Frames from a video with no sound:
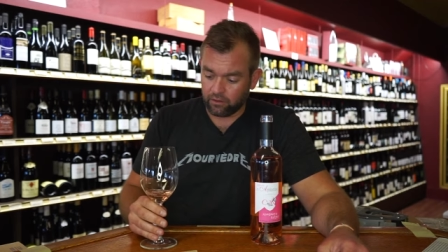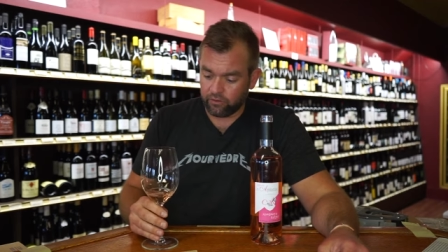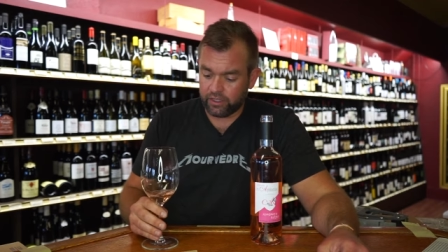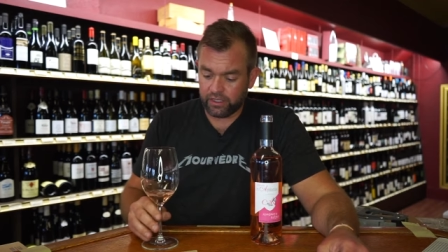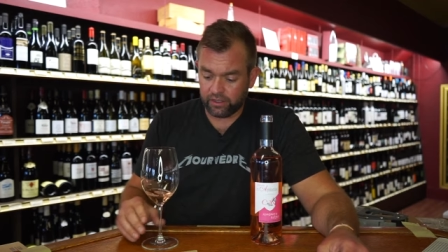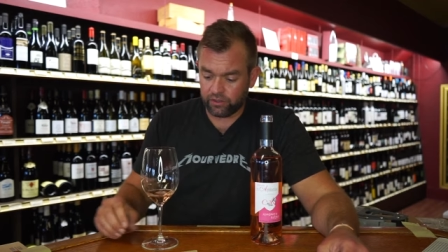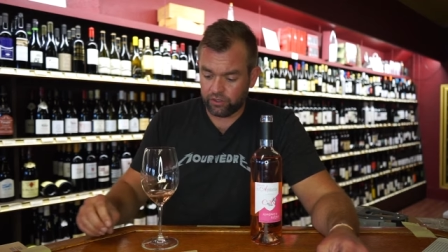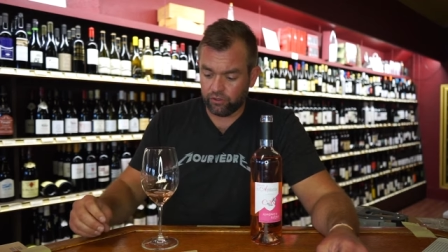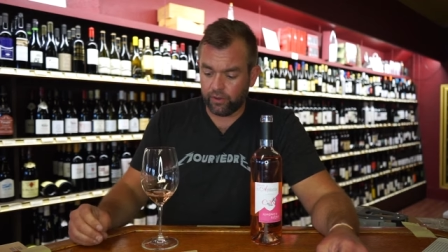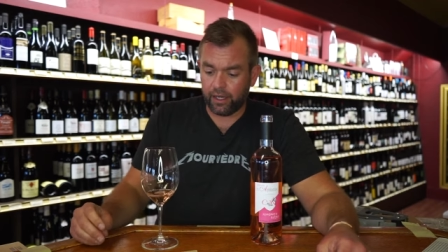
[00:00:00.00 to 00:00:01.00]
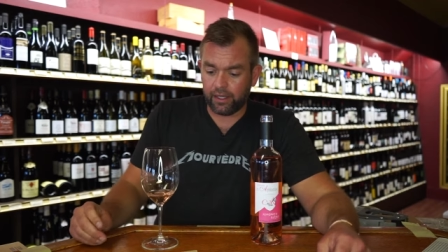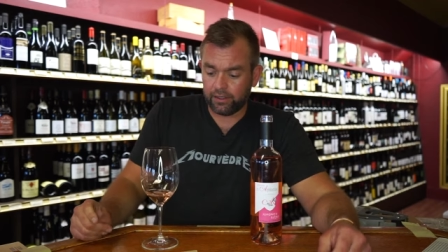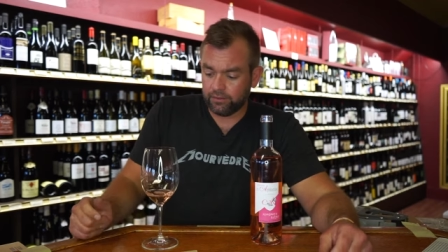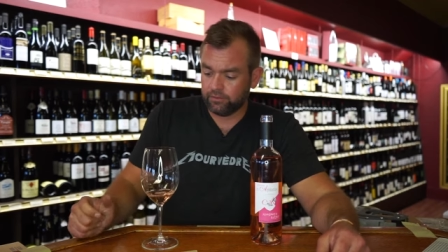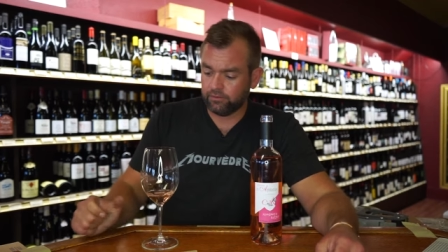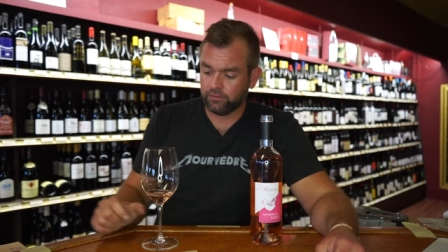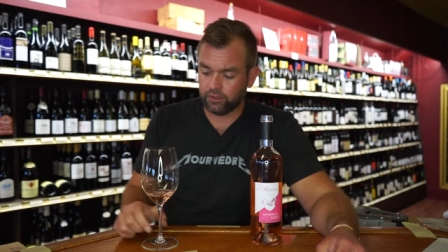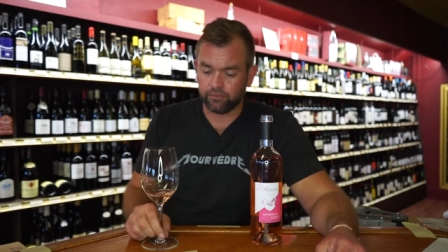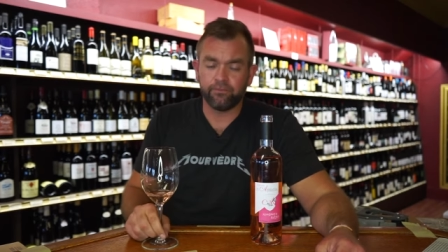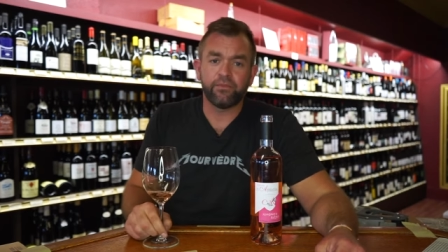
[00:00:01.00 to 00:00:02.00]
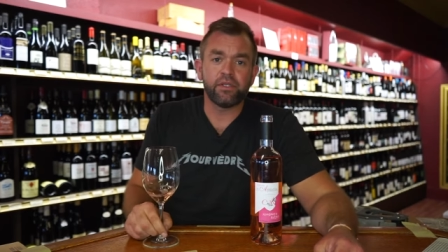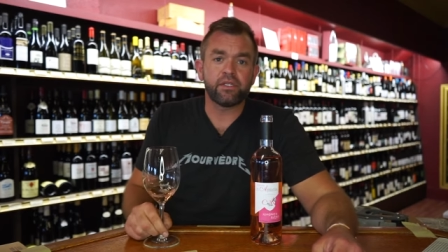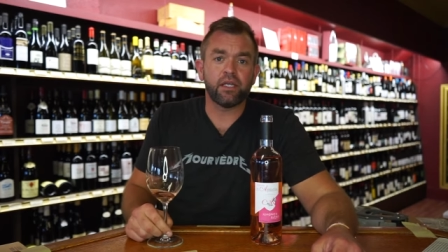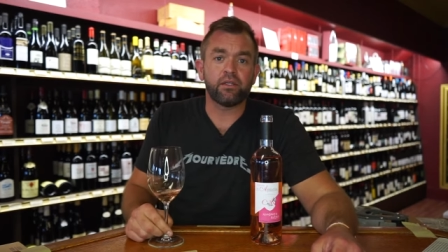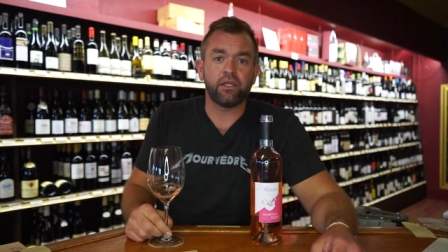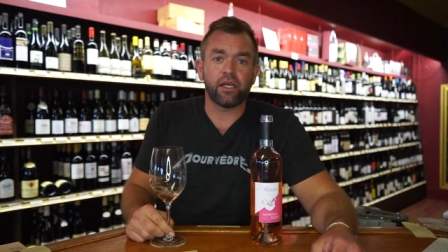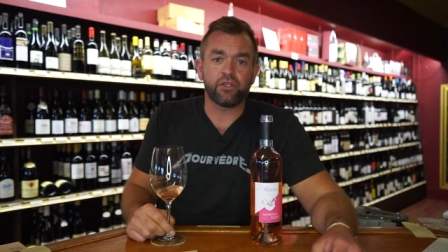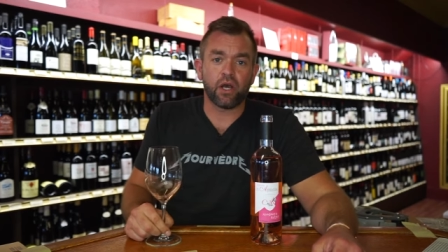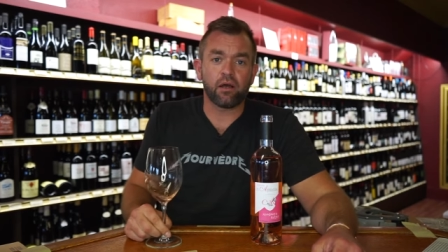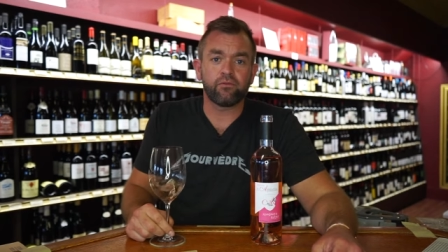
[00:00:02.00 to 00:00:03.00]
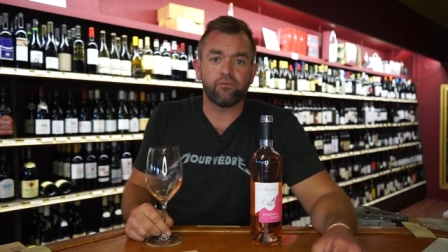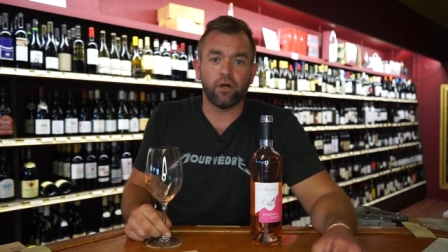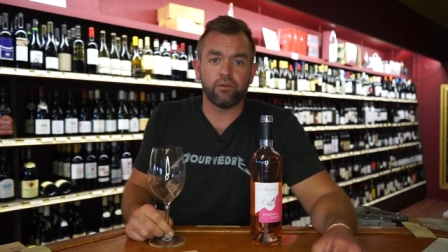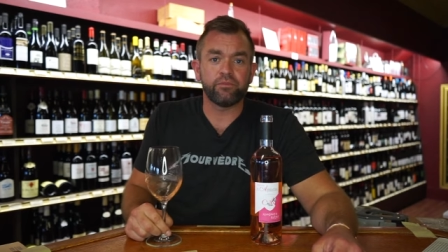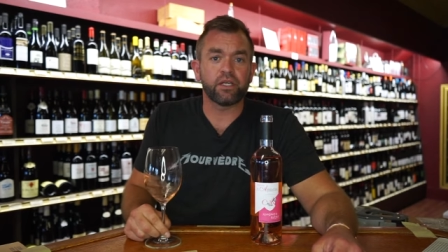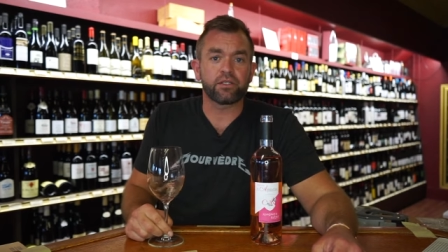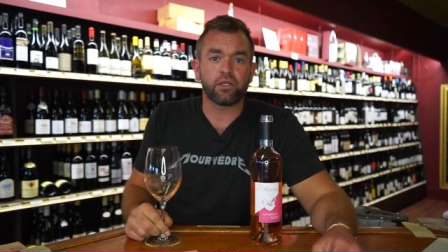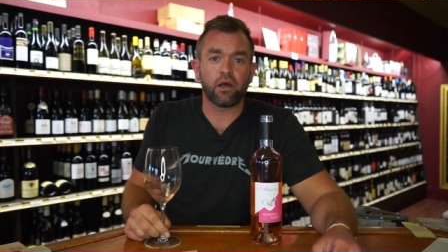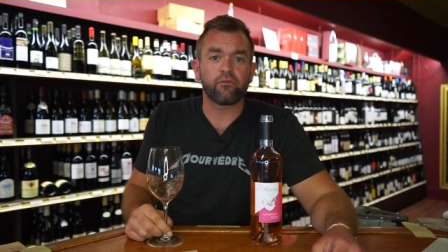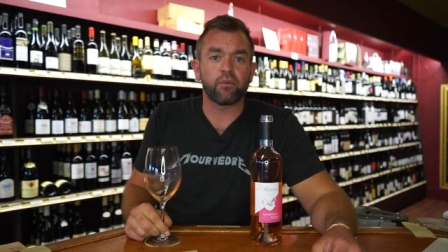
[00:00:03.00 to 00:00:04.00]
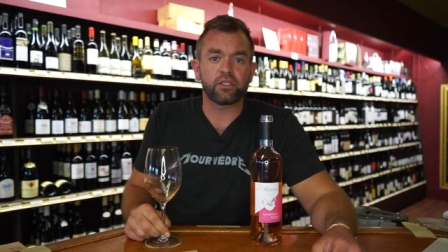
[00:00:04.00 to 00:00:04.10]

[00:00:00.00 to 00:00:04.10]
Great thing to uh, you know take the edge off while I'm dusting off my